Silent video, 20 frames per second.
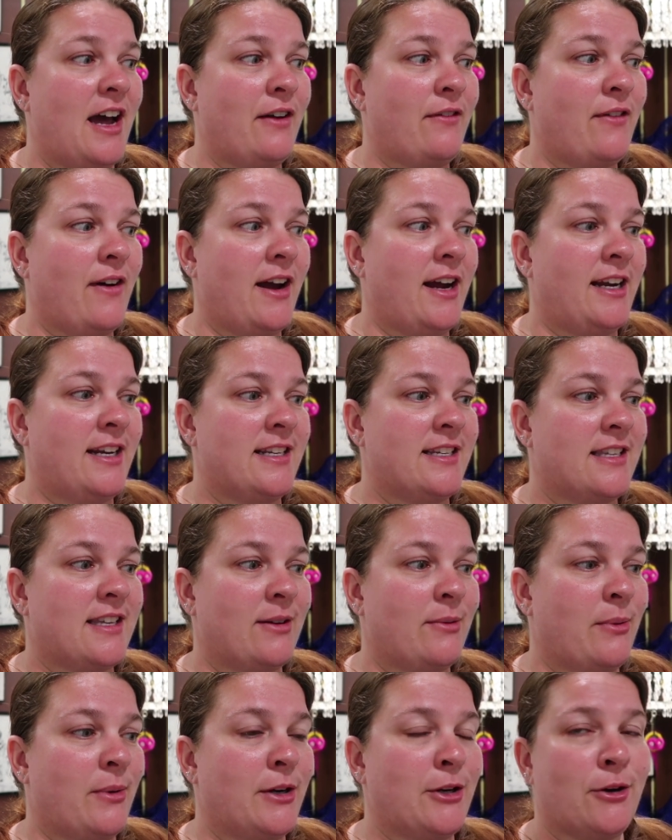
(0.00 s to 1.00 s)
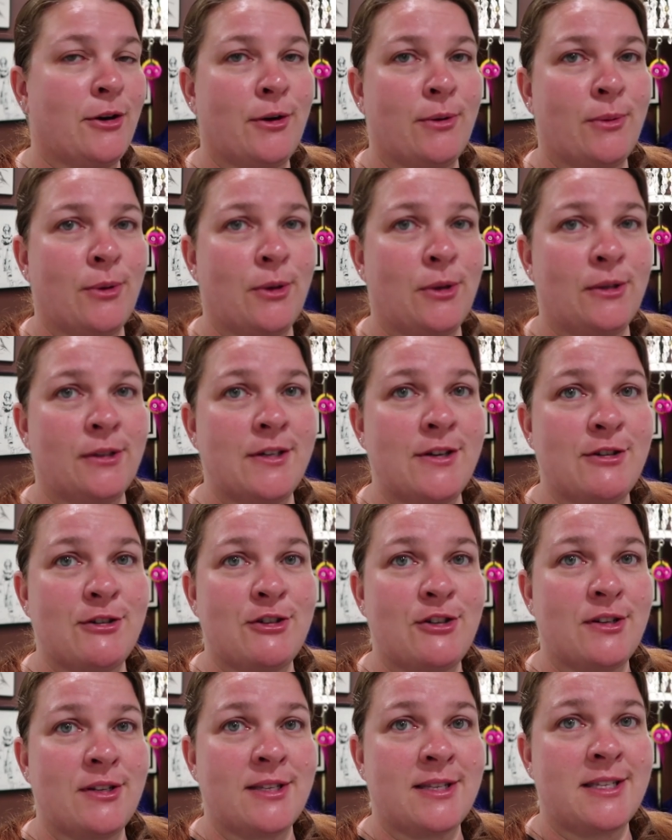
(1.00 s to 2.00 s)
I find like when you're on a roll, you
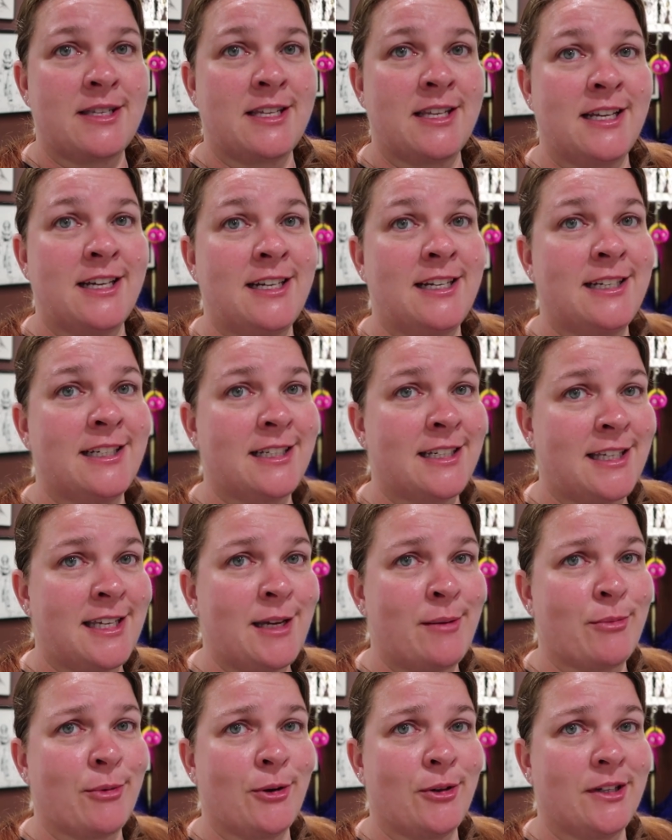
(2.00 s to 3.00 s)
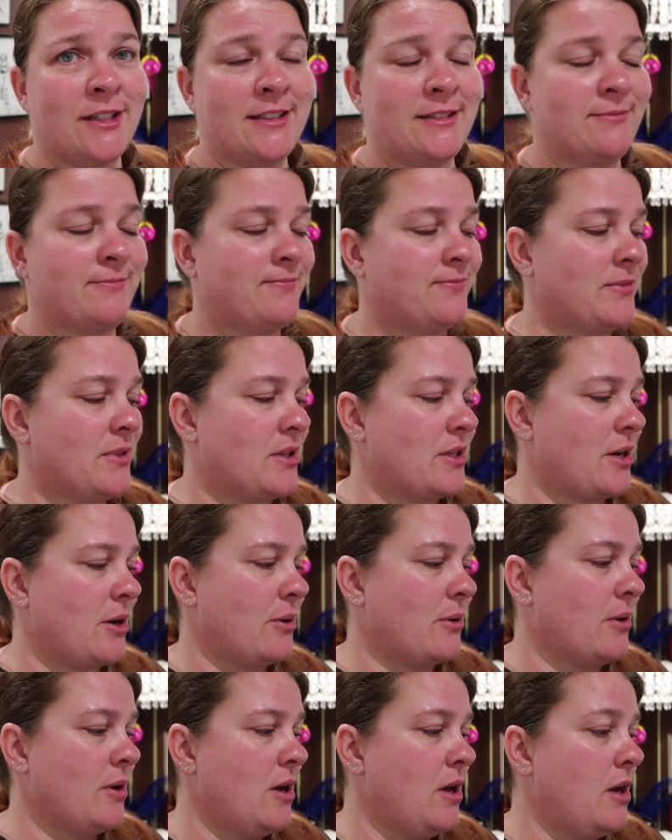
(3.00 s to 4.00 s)
should just keep rolling.
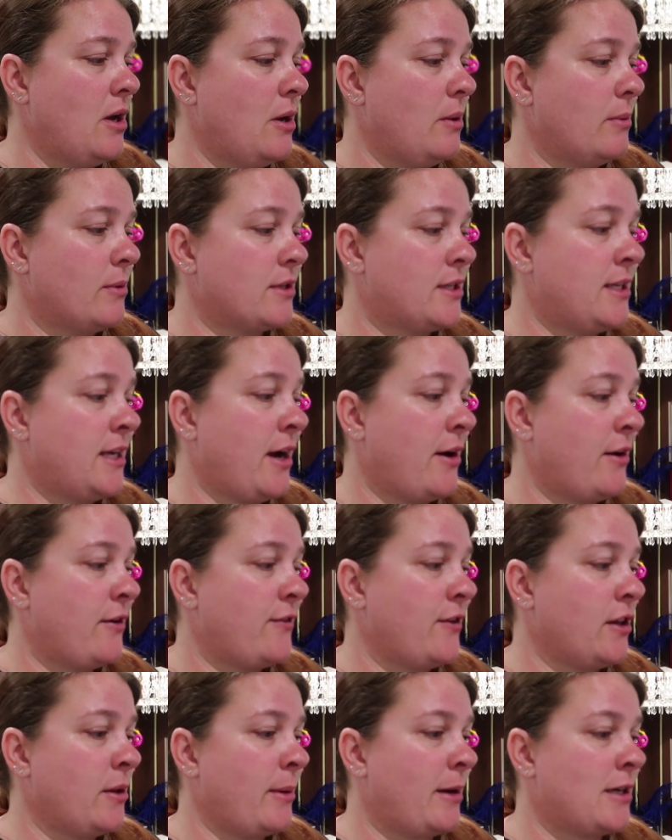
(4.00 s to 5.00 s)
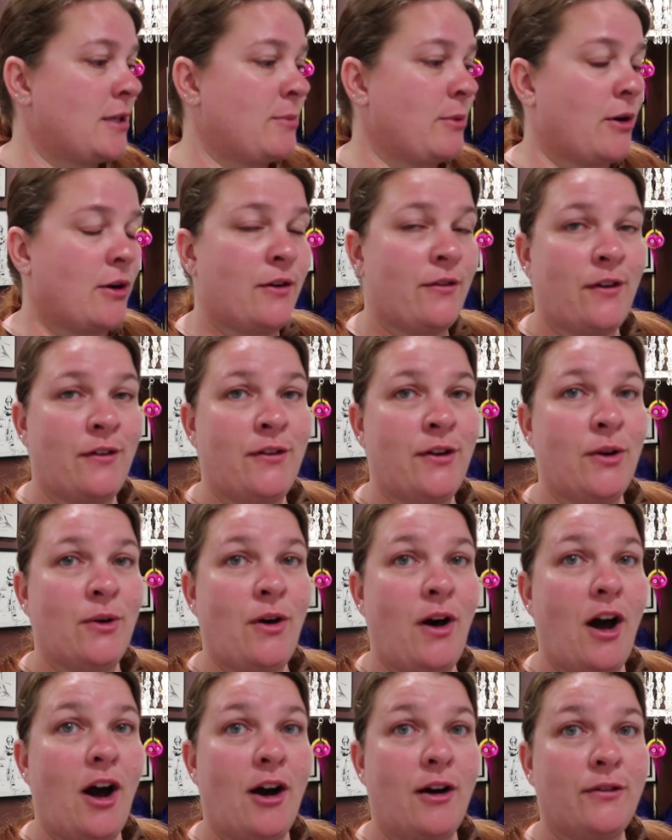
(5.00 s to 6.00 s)
So we'll see how I feel about it tomorrow. If I
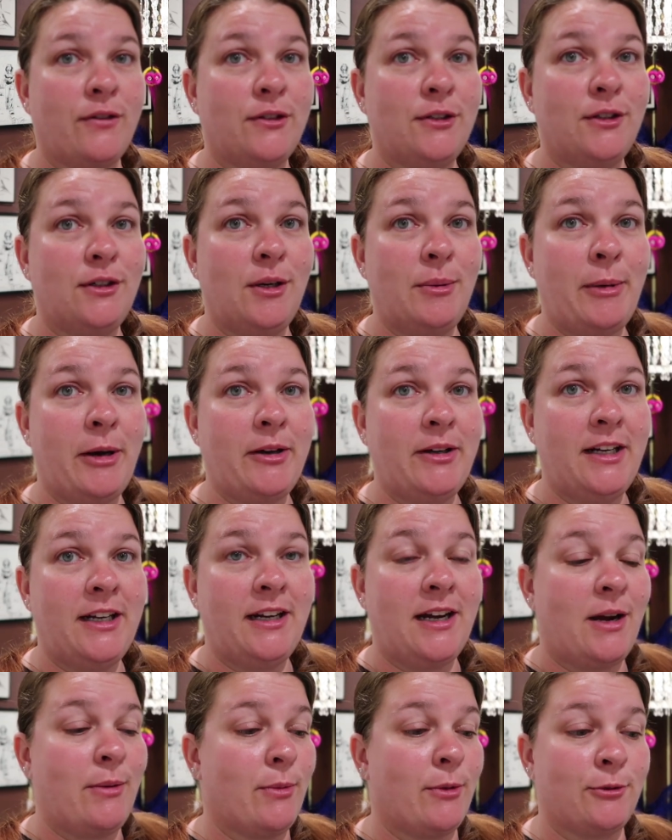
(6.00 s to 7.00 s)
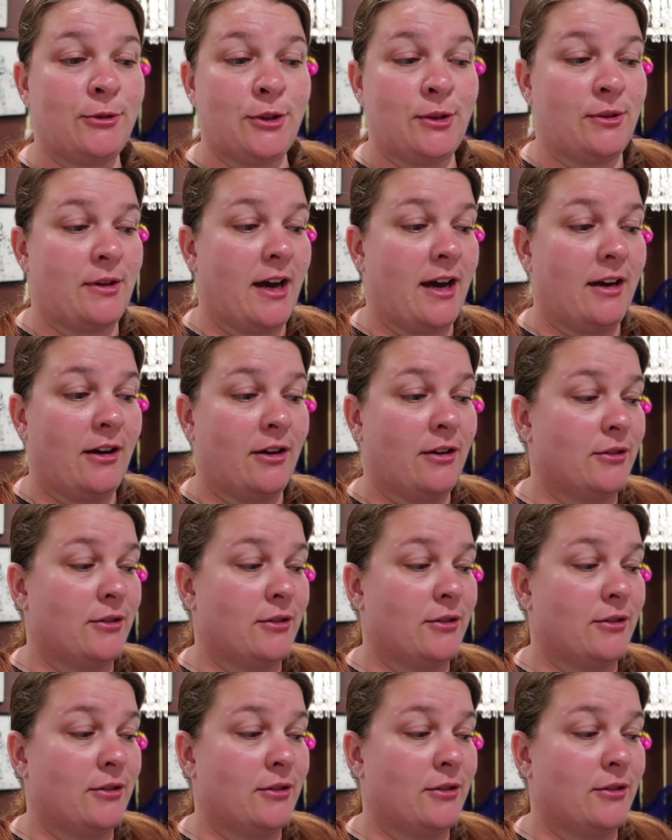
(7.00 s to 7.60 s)
feel awful about it, I won't do that.